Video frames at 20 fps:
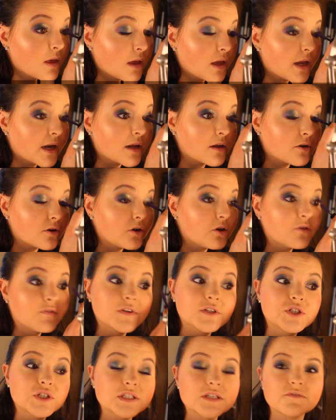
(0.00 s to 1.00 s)
And I don't know if
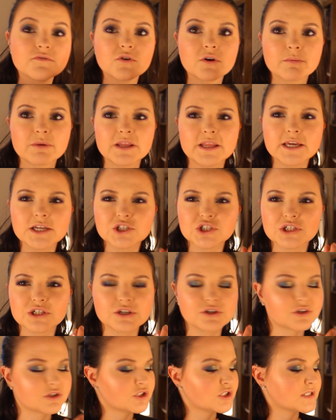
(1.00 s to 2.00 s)
it's just the formulation
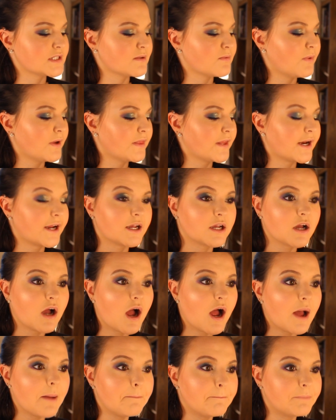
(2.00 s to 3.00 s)
or just the one that I
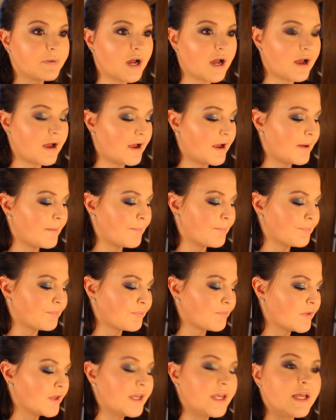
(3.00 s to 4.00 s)
got, but
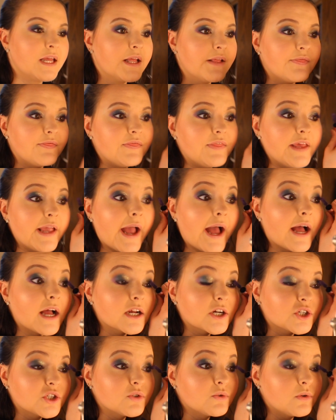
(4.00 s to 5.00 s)
the
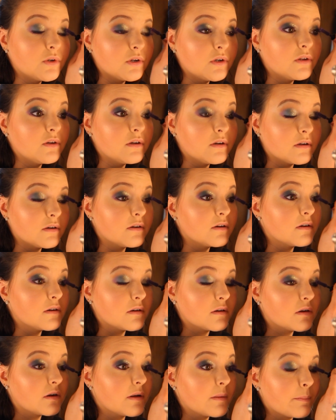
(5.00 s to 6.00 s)
actual
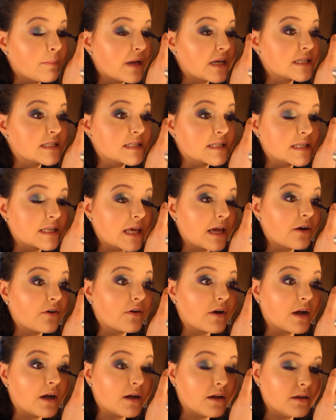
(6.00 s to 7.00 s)

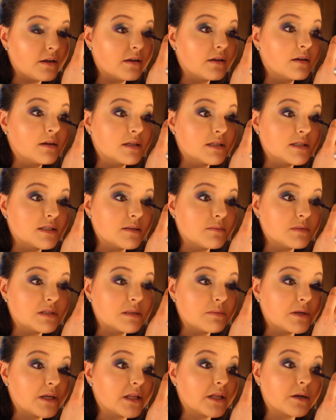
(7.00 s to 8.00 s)
mascara seems to
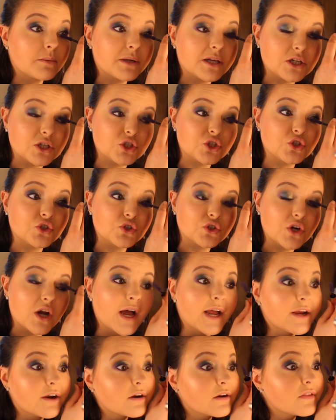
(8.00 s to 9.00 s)
be a little bit
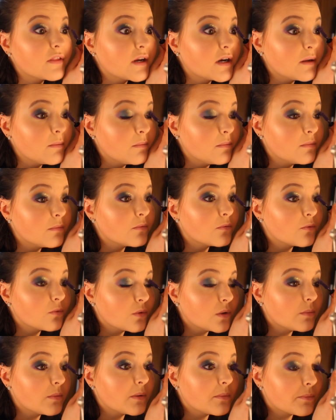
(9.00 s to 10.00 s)
drier than I'm
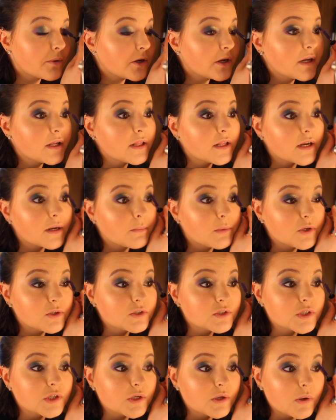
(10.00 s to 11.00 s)
remembering that I'm
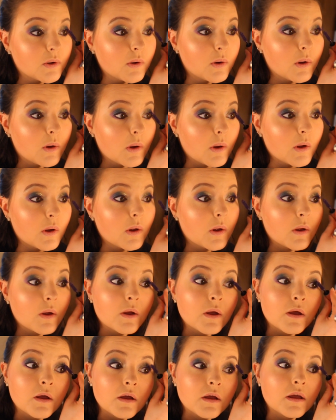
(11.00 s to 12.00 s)
used to.
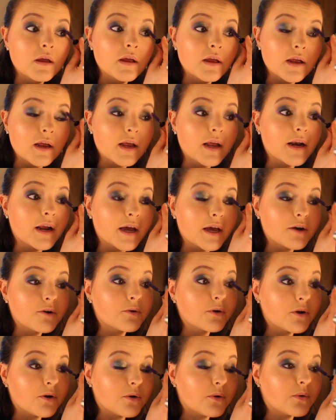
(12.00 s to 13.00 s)
And I don't
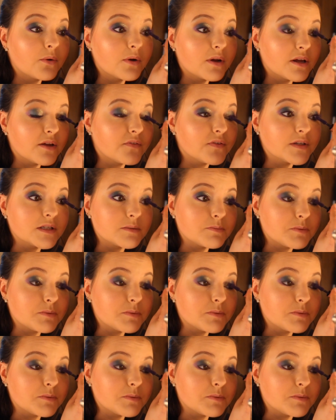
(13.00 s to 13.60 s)
know if it's